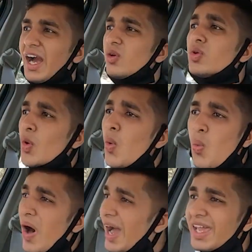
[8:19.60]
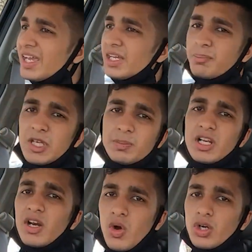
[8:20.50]
I don't know why
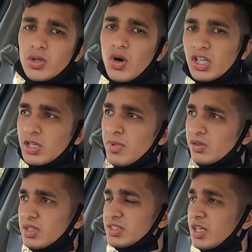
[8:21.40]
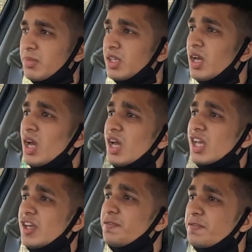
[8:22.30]
people are not talking about this. I mean,
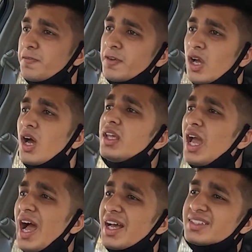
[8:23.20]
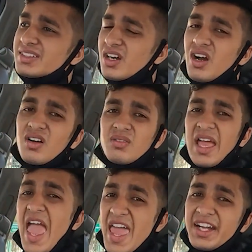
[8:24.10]
if Ferrari has a
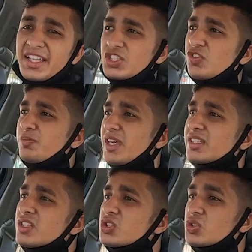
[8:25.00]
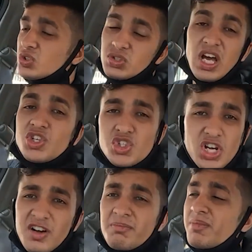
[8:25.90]
heritage of making such
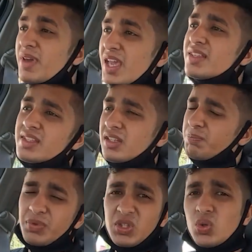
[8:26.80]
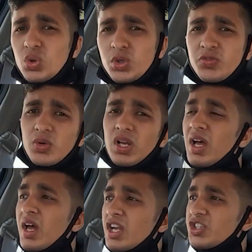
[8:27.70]
amazing, beautiful,
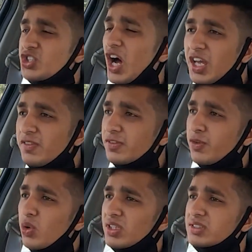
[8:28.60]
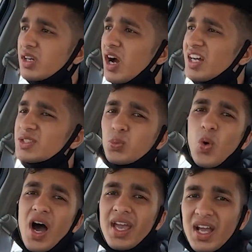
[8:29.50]
driver-focused cars,
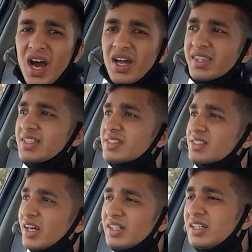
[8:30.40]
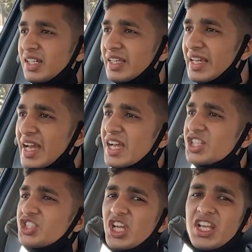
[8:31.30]
why are they suddenly
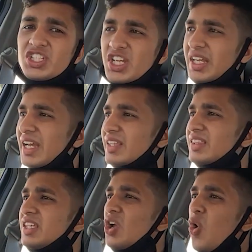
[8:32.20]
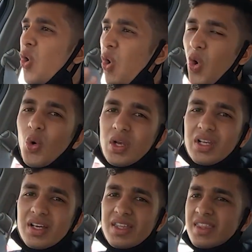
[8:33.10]
changing the whole
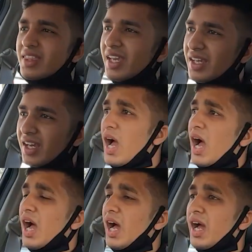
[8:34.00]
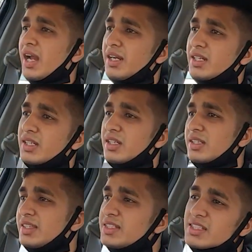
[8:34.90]
thing? And
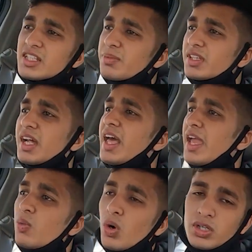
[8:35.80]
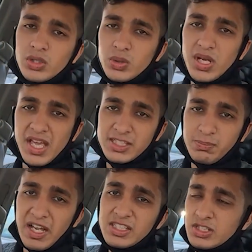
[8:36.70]
this is something that I wanted to
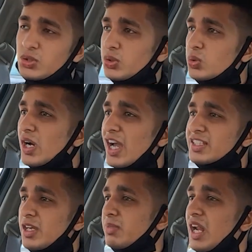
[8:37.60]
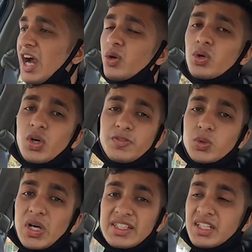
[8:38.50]
express to you guys. I mean, I don't know
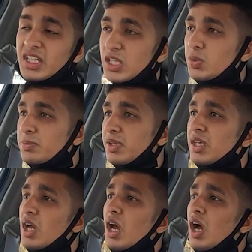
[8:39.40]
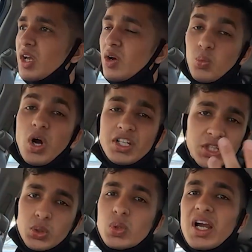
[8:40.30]
if you guys agree with me. What
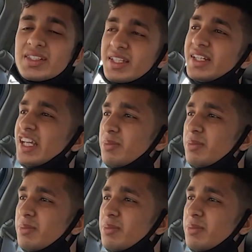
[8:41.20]
do you guys think?